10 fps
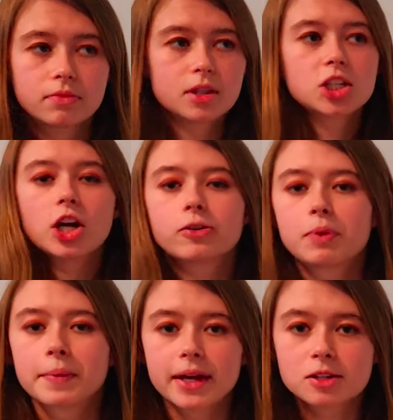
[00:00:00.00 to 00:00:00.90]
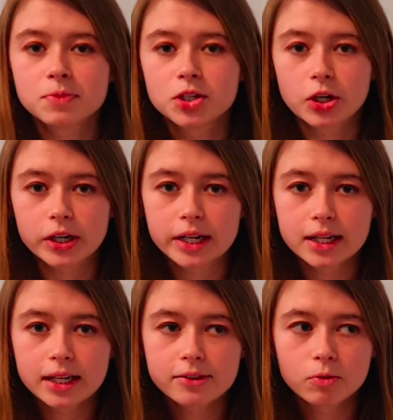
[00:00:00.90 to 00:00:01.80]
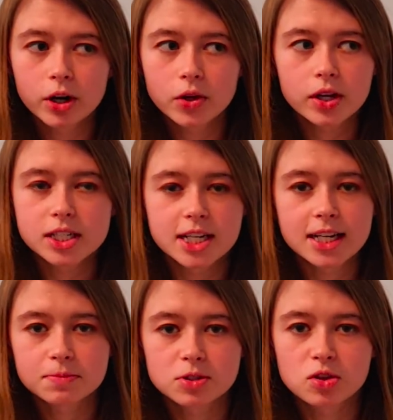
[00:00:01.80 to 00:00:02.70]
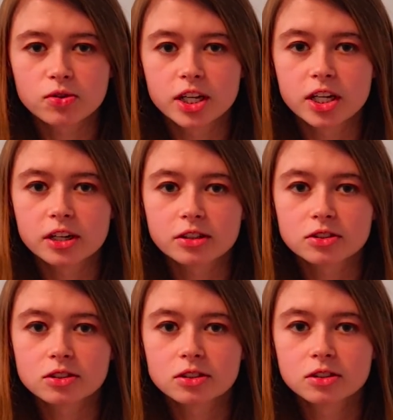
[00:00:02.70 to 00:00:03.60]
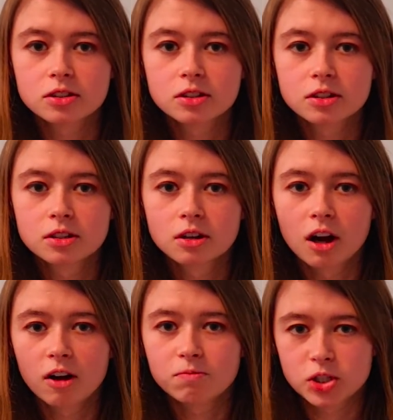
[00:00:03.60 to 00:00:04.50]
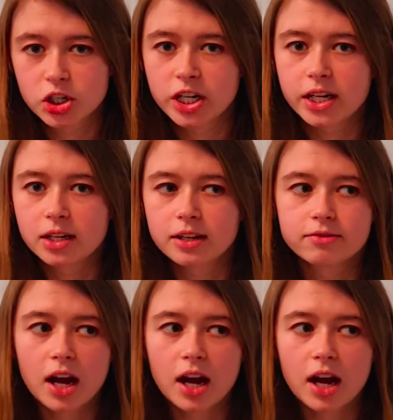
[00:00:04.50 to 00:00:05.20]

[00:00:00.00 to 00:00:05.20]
the Czech Republic has maternity leave where you can take up to 3 years of maternity leave.